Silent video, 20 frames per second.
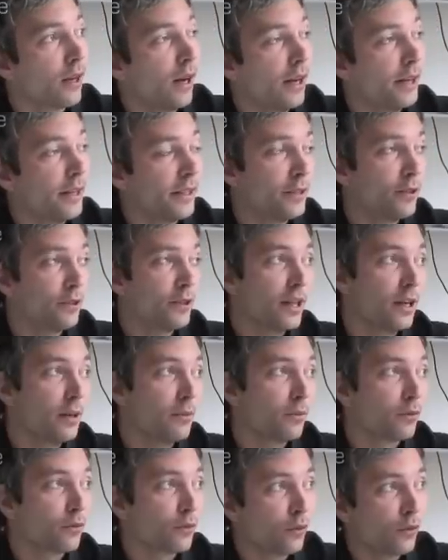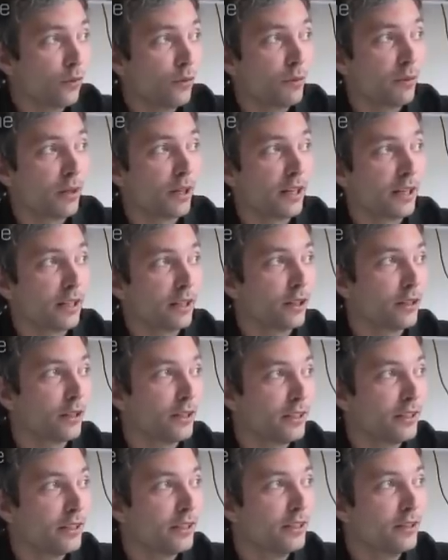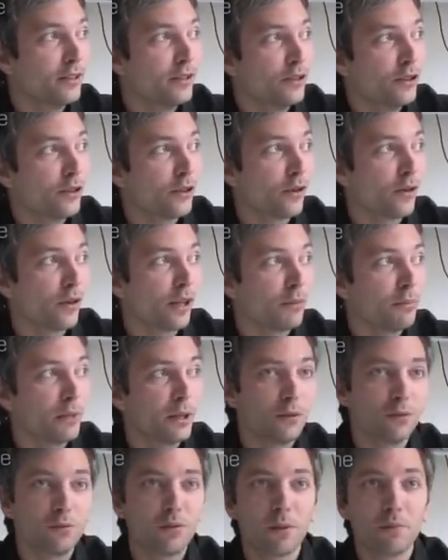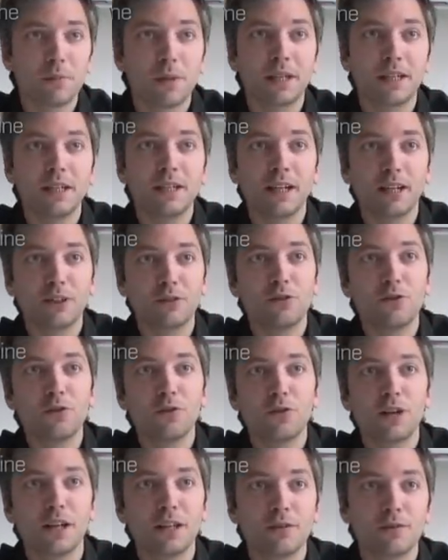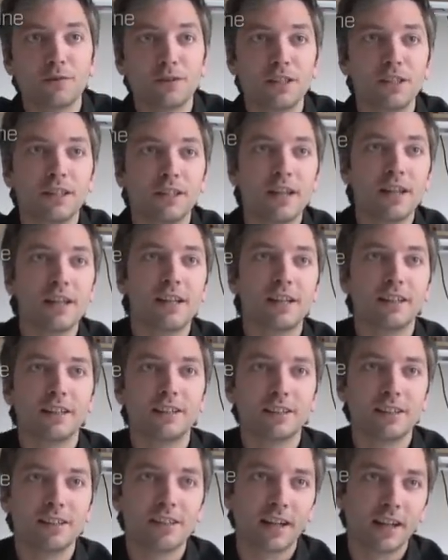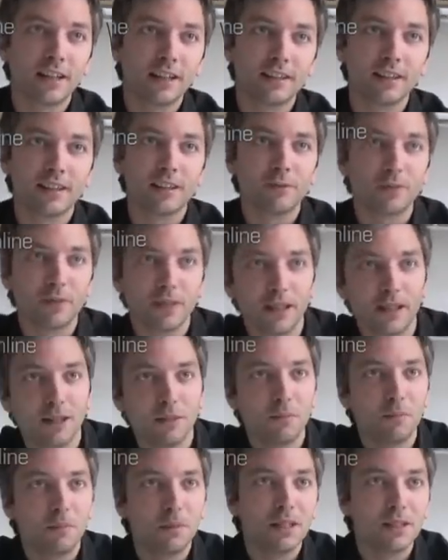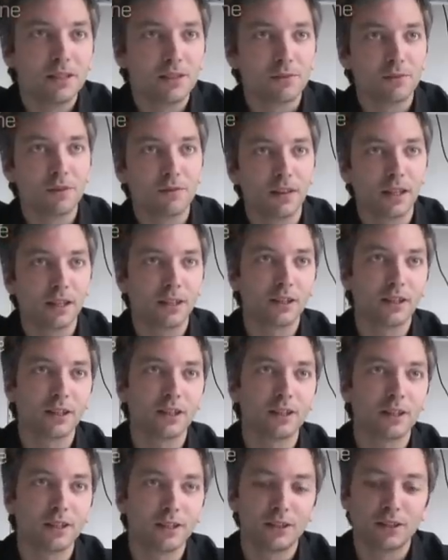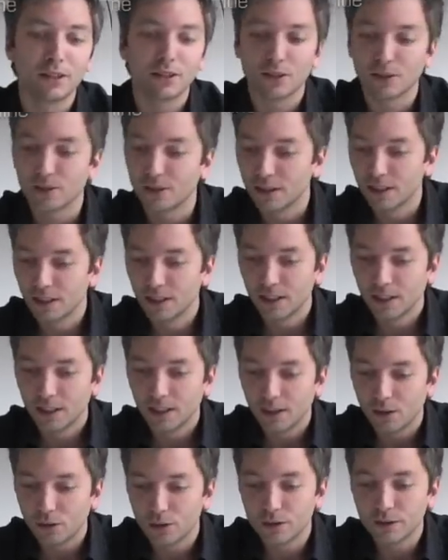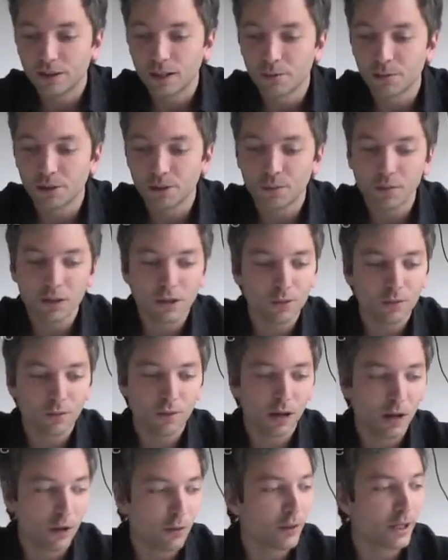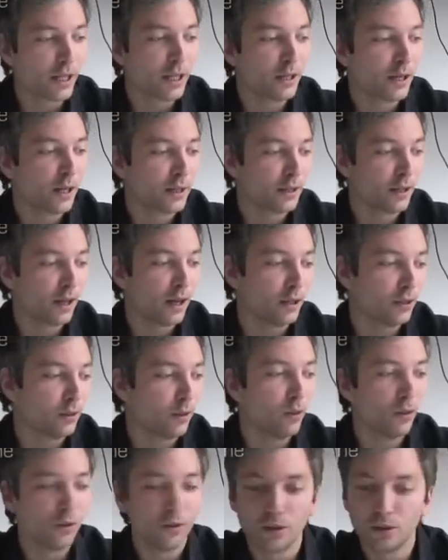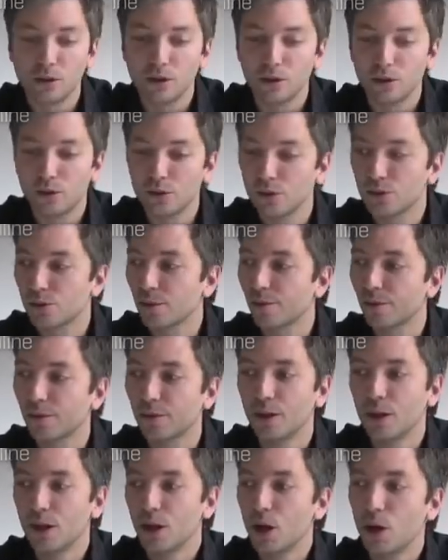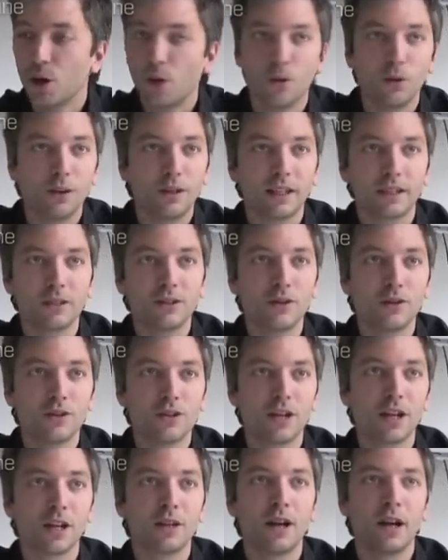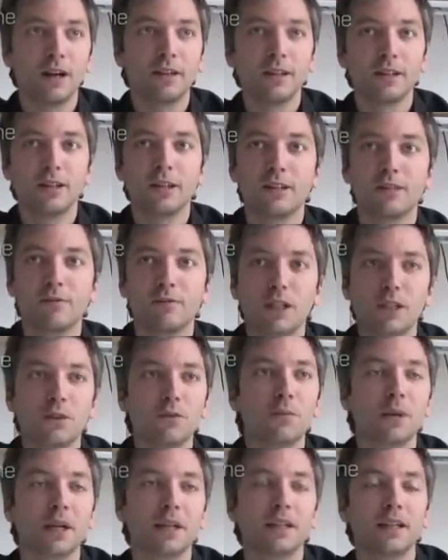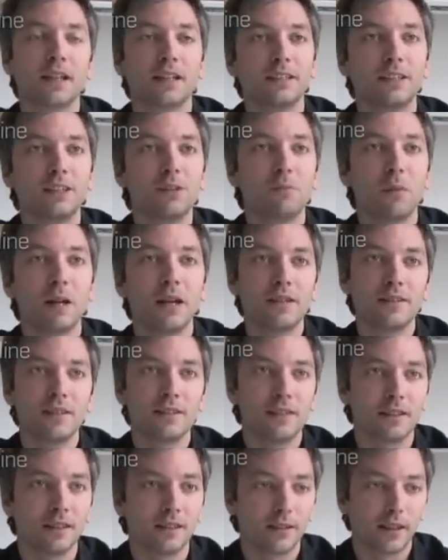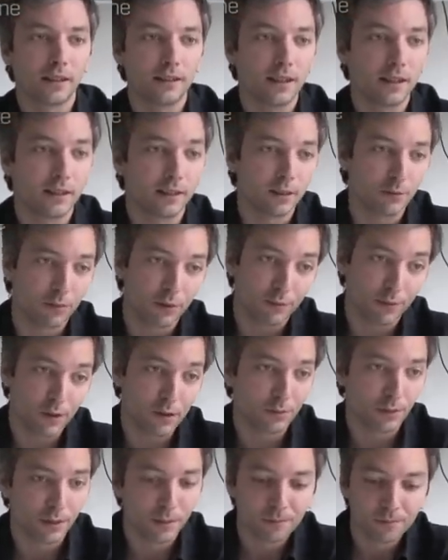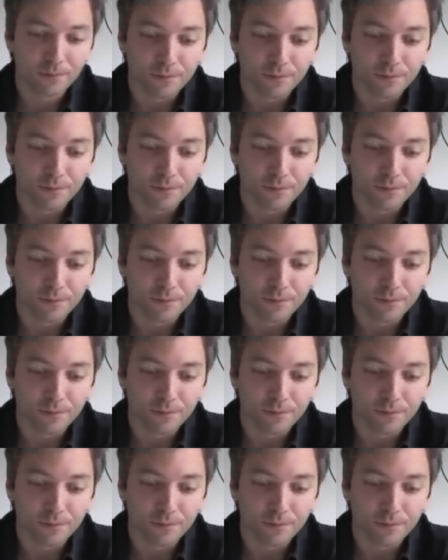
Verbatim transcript: At the time also we were like, you know, like because we were making like new kind of a signaletic piece with like all the time in the world, we were looking at all loads of old technology and alternative way to make like displays and things like that, and we found